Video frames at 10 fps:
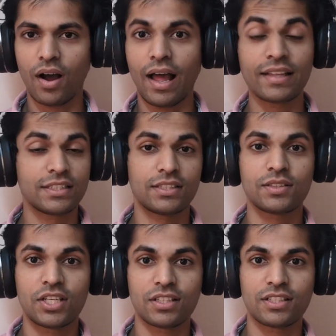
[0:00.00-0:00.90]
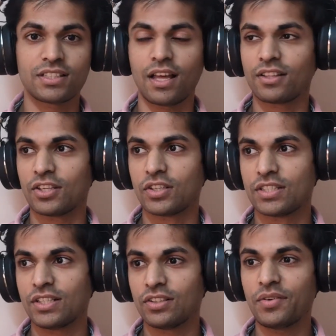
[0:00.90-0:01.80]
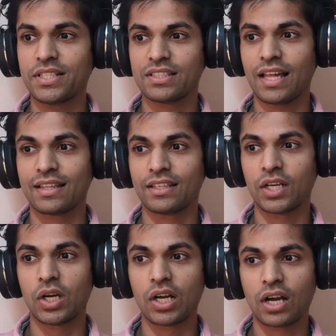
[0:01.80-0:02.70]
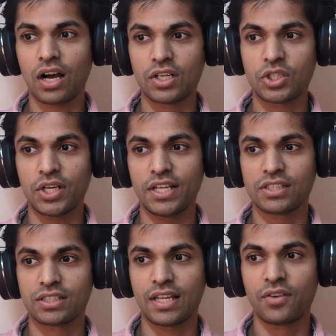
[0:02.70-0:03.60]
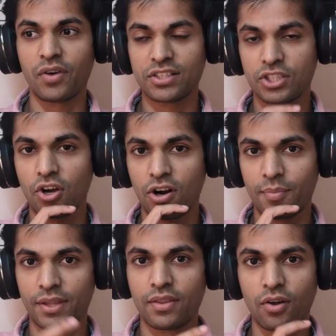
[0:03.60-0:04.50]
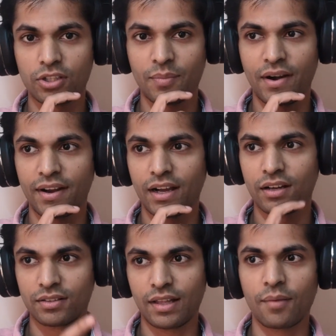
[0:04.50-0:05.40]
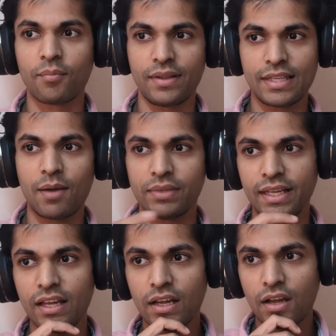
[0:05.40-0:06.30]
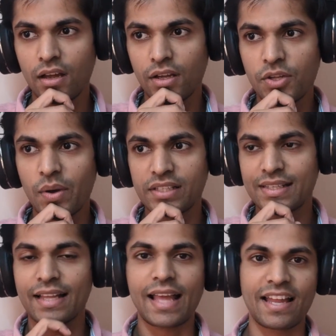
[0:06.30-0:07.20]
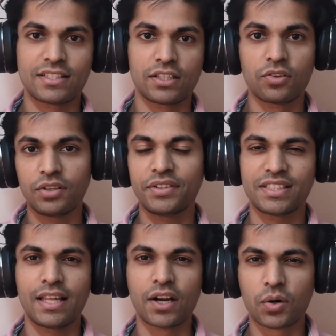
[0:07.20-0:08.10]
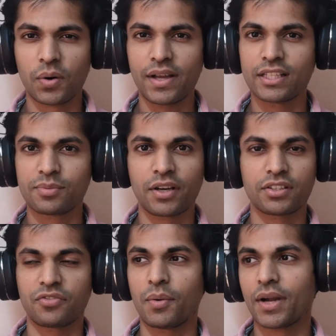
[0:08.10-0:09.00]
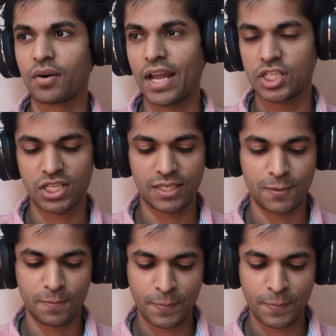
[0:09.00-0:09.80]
And just another note, the only reason that the countries in West Europe and North America, namely USA and Canada, the only reason they're growing is because of immigration.